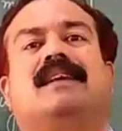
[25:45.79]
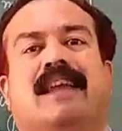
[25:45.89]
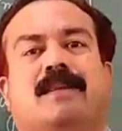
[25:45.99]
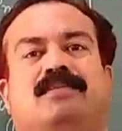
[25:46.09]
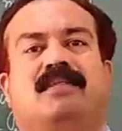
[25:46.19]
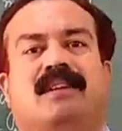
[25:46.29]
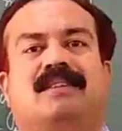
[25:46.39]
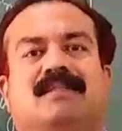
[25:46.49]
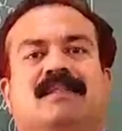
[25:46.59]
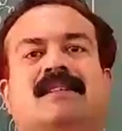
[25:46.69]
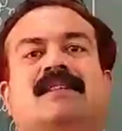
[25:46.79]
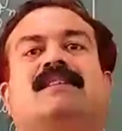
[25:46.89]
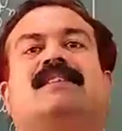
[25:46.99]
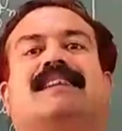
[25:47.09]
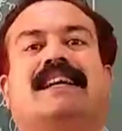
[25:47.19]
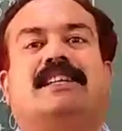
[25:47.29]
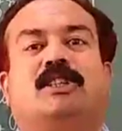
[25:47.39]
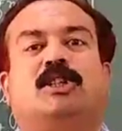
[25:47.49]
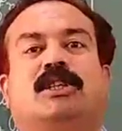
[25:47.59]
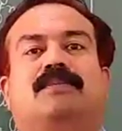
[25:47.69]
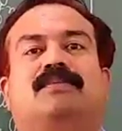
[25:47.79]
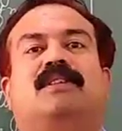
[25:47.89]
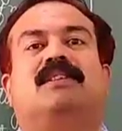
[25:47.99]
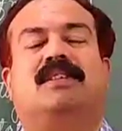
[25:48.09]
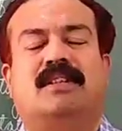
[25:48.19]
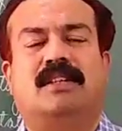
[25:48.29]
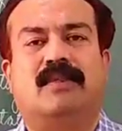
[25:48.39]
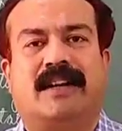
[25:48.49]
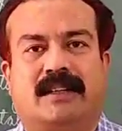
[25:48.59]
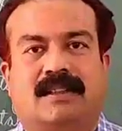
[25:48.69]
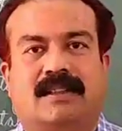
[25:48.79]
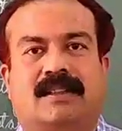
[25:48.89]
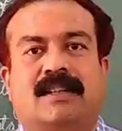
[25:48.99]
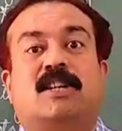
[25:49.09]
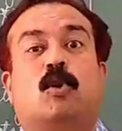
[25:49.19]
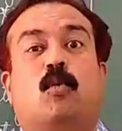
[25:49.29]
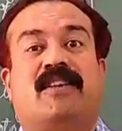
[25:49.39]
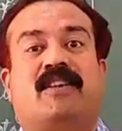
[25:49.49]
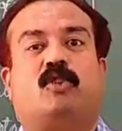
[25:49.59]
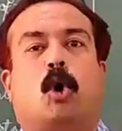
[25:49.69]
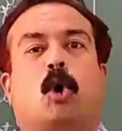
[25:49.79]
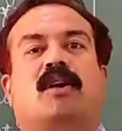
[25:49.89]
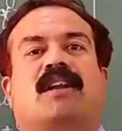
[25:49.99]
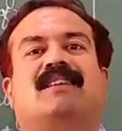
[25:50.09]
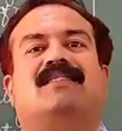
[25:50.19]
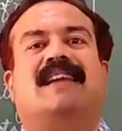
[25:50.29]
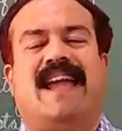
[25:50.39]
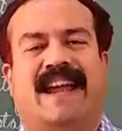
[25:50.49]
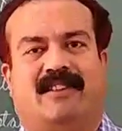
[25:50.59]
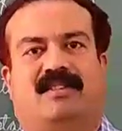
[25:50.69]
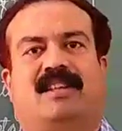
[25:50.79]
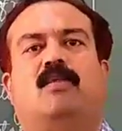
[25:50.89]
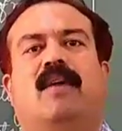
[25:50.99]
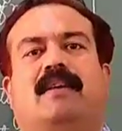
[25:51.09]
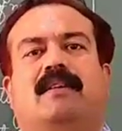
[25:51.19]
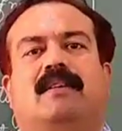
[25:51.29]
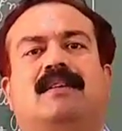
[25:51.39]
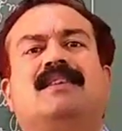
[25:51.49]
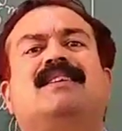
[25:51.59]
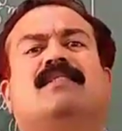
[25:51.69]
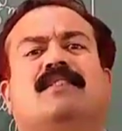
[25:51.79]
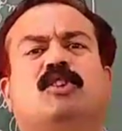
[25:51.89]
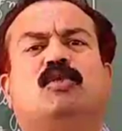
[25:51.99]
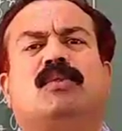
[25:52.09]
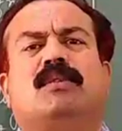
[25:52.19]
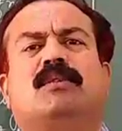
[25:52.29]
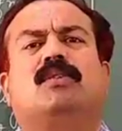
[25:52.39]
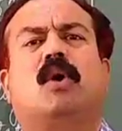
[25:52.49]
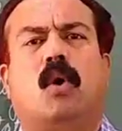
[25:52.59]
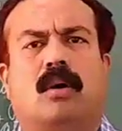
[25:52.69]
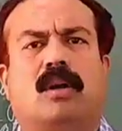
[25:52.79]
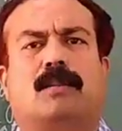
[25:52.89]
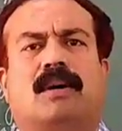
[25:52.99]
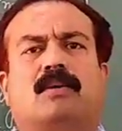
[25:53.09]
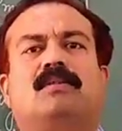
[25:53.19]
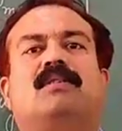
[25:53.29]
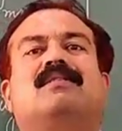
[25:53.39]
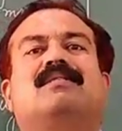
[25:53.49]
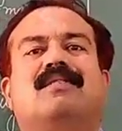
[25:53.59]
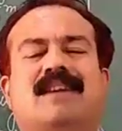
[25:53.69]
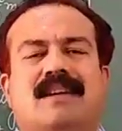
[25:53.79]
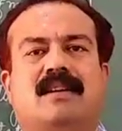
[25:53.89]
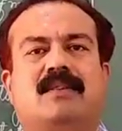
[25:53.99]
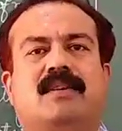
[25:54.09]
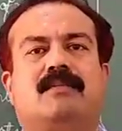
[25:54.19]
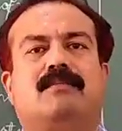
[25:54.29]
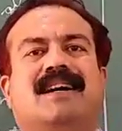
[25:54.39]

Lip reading: gives us the direction of the third vector, which is called as axial vector. This was all about related with this